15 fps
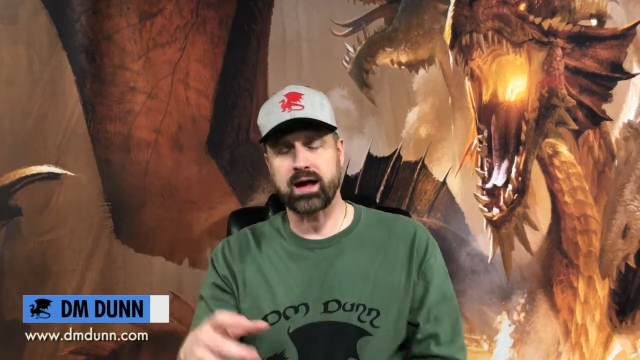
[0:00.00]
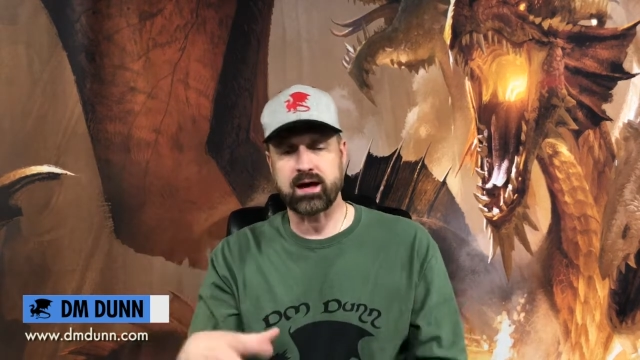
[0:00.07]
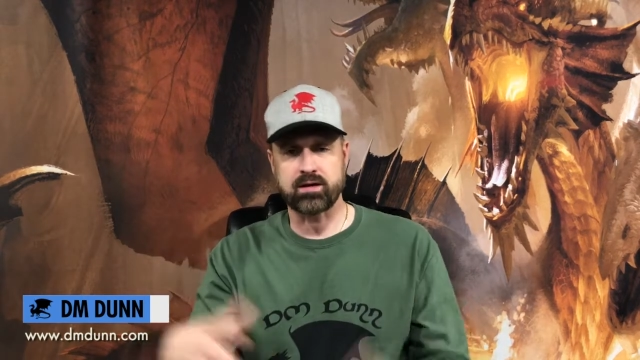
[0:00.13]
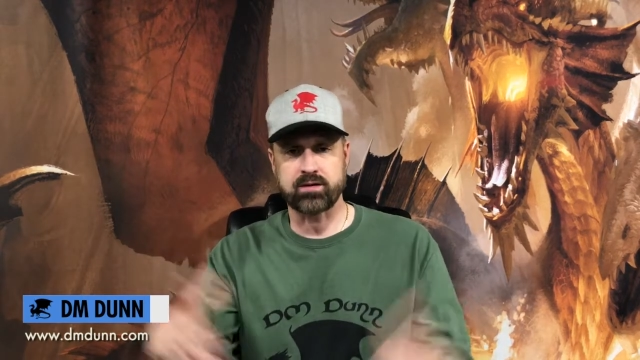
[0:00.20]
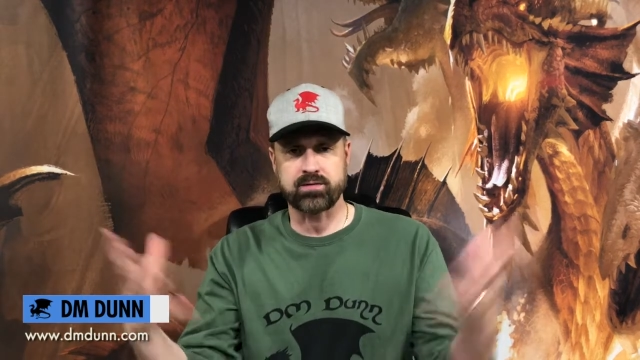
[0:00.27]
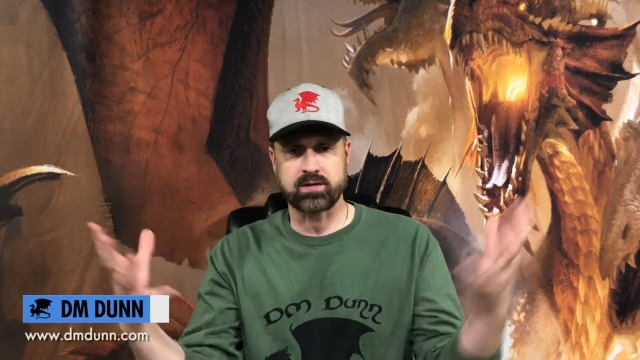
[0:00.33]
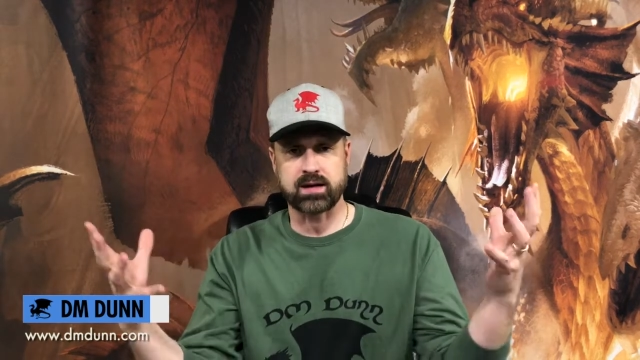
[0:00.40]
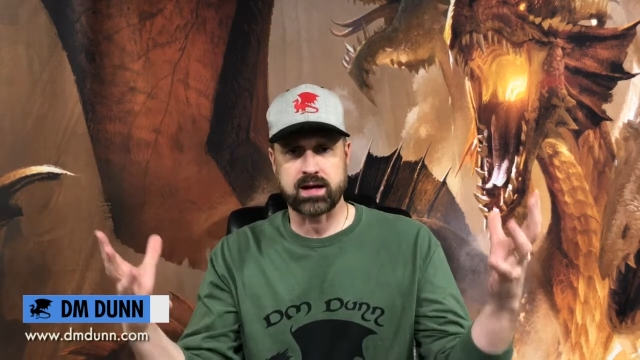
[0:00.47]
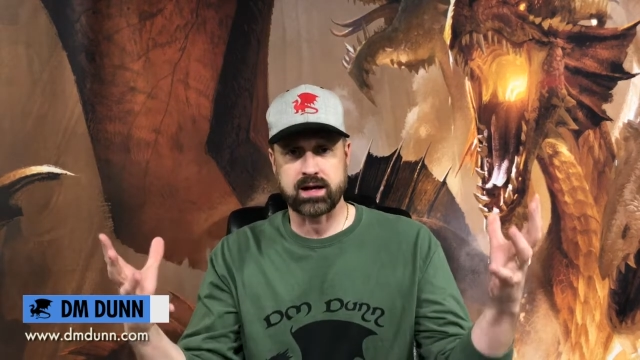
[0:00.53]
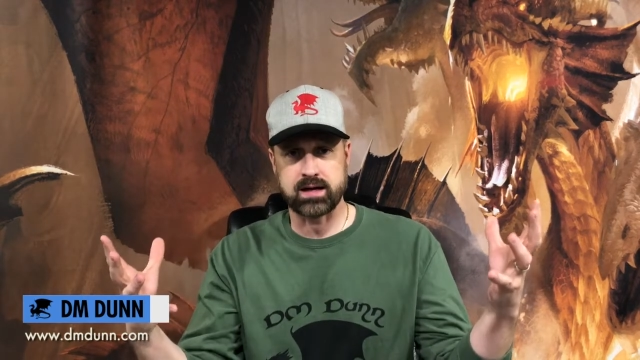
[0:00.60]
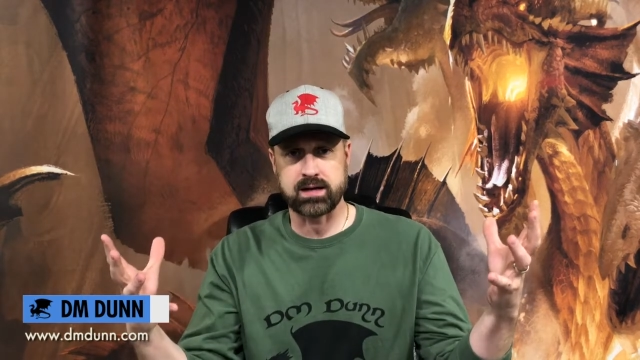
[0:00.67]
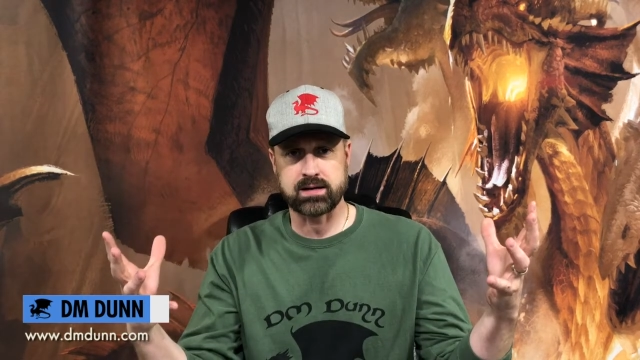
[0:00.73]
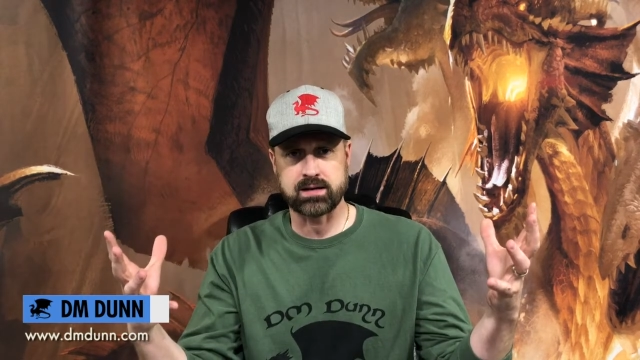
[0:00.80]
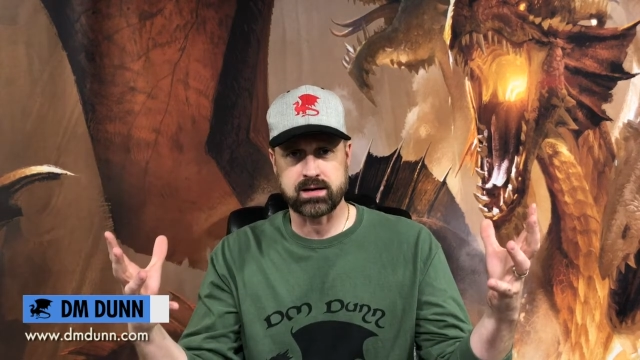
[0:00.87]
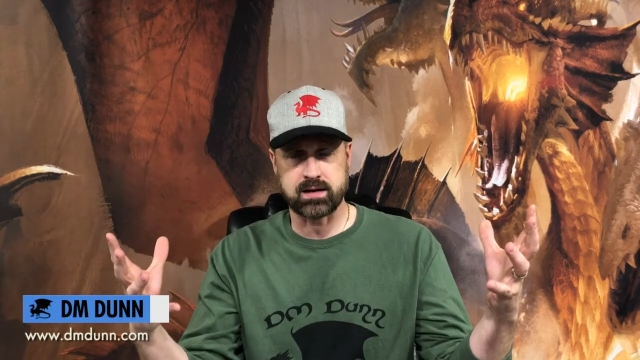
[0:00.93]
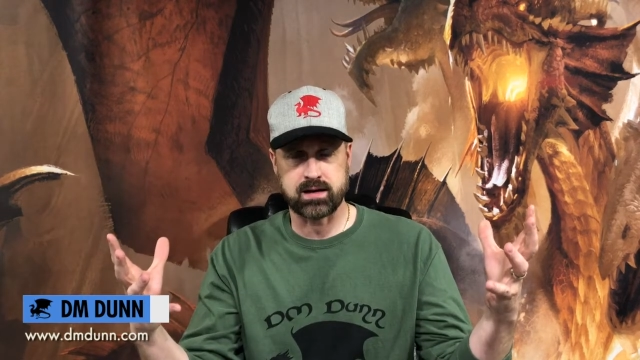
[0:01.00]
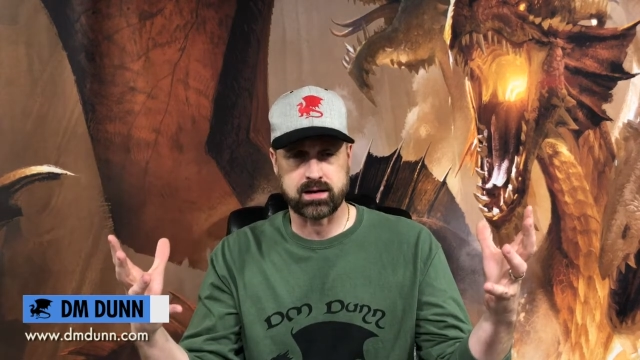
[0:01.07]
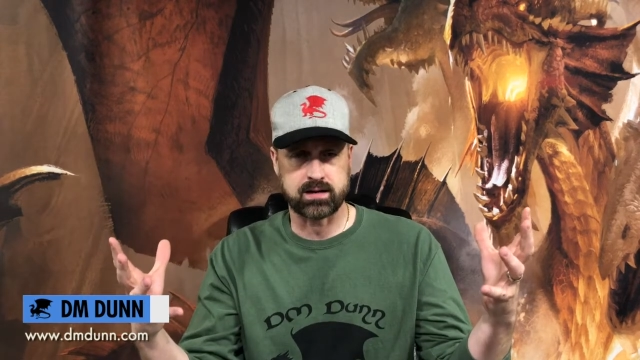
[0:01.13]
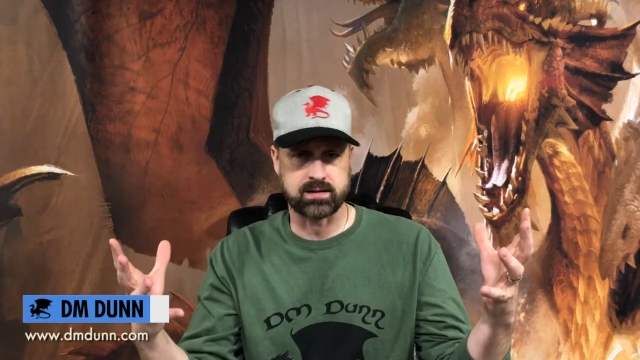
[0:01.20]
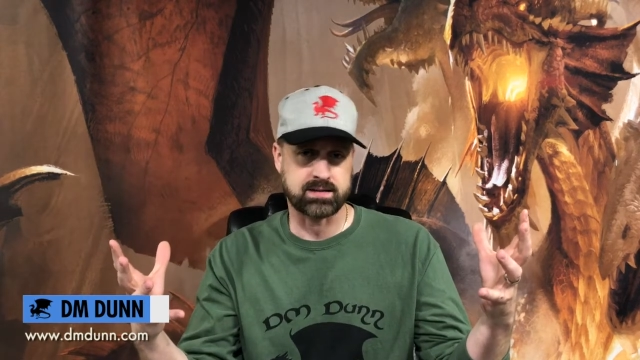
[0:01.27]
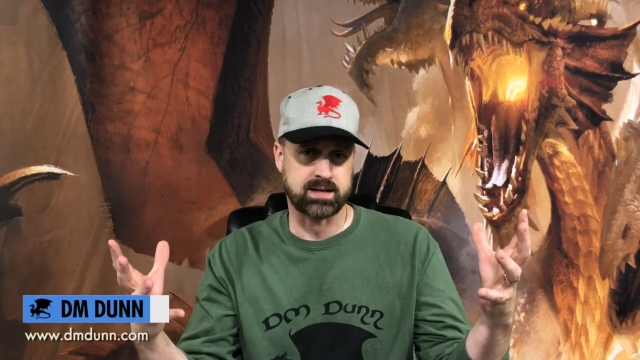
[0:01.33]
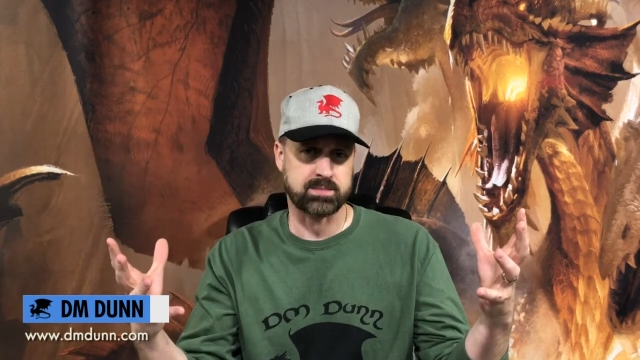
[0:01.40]
out of the 9
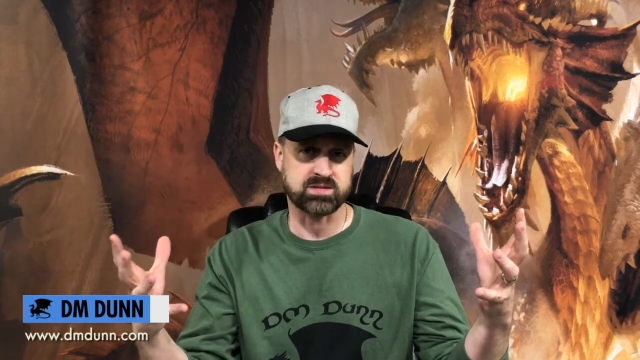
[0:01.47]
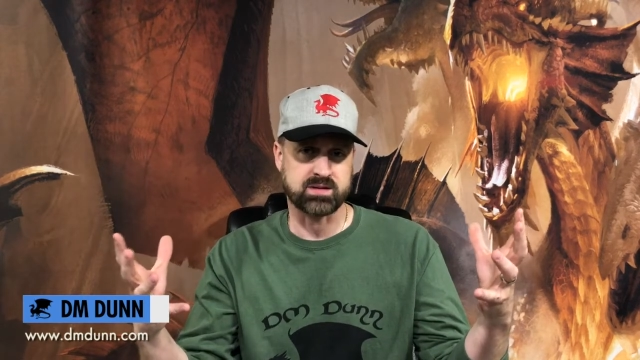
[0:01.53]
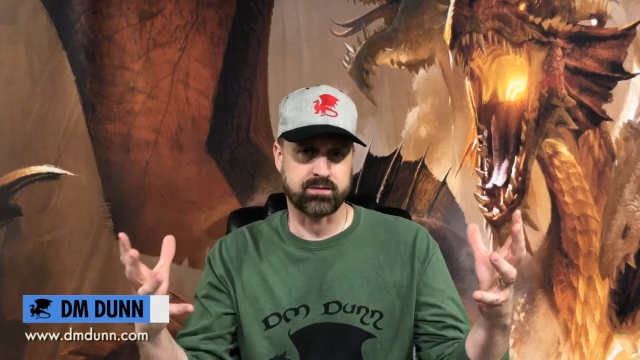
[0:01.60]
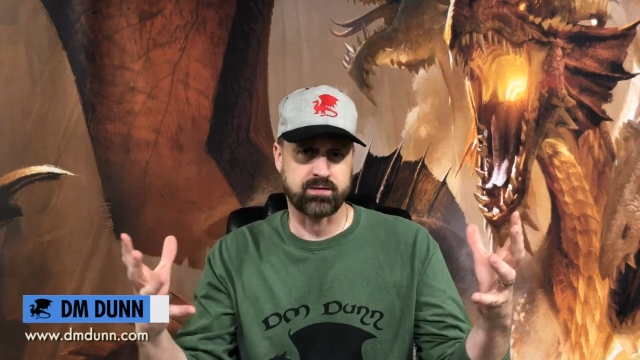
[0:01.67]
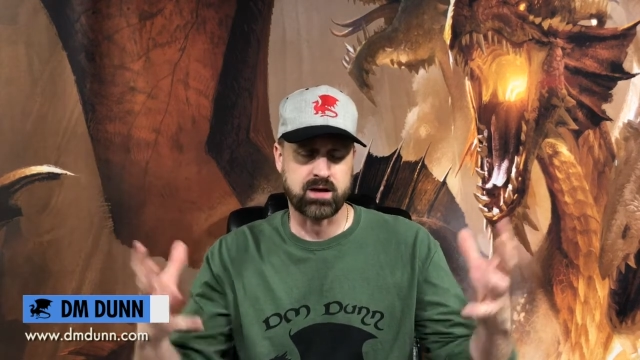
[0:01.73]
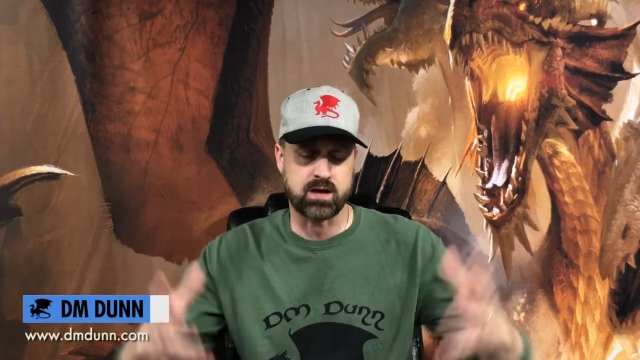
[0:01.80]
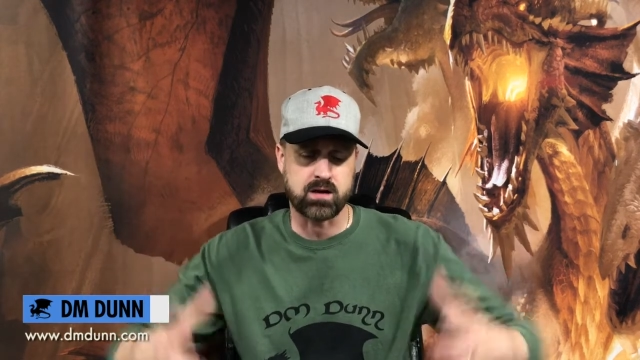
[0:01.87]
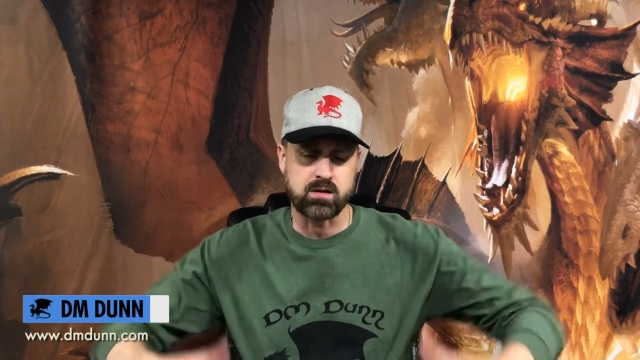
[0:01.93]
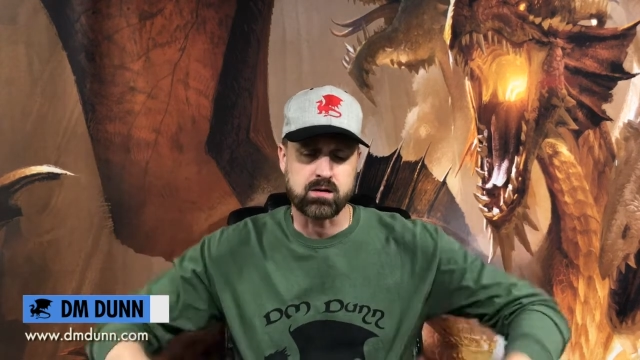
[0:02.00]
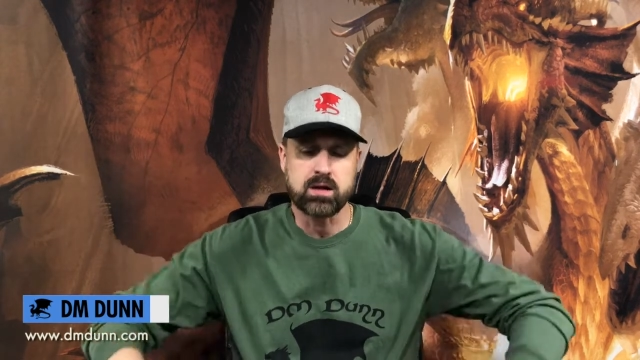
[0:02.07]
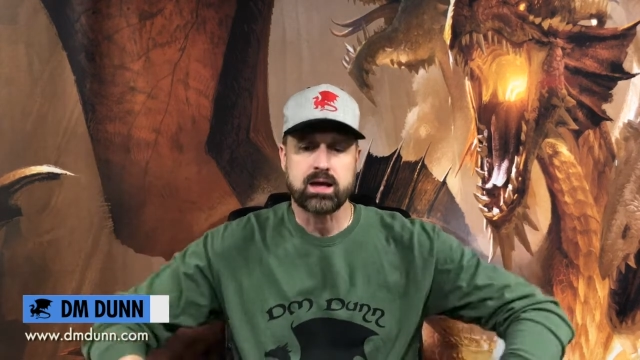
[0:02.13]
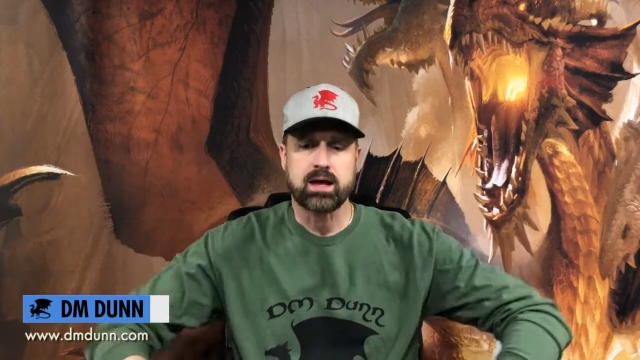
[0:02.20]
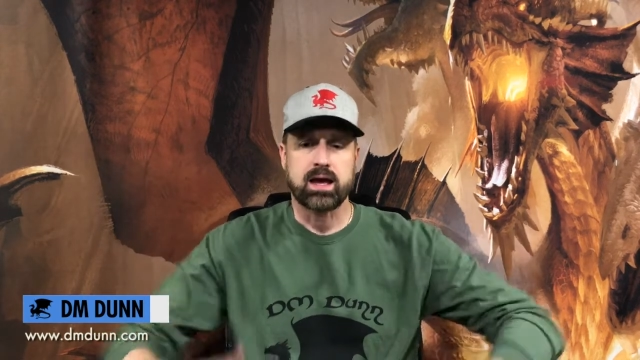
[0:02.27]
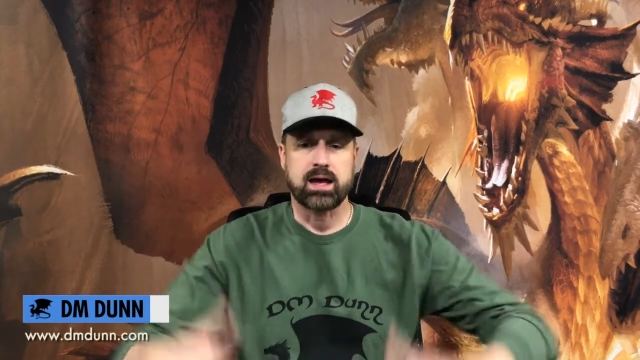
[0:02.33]
depths of hell,